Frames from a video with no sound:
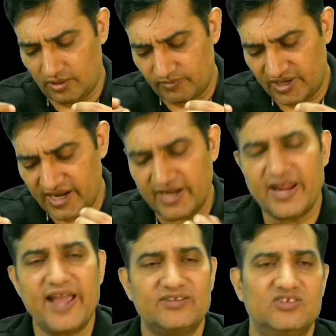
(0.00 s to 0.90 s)
gain
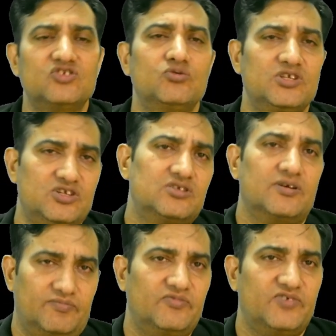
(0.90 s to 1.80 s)
access to the
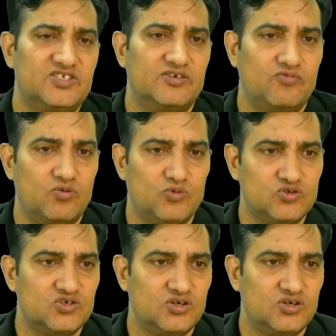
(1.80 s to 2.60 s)
system first and foremost,